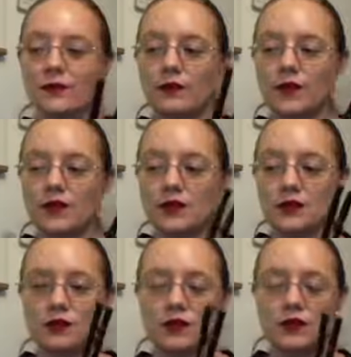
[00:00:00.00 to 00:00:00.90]

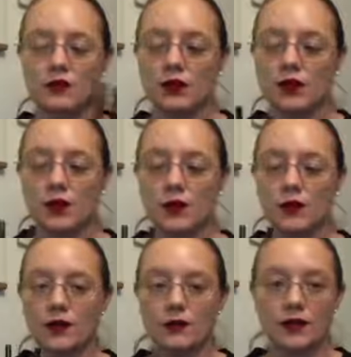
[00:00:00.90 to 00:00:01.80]
Misunderstood Merlot
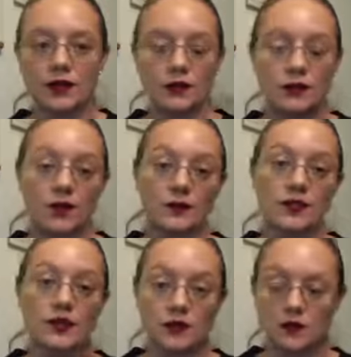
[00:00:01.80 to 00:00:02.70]
and the Pin-Up Plum that
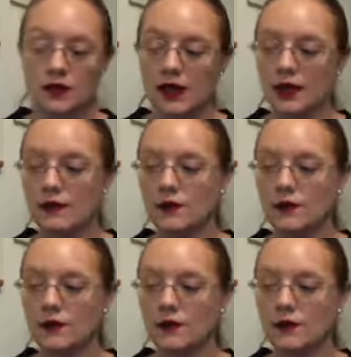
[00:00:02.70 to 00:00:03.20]
I don't have,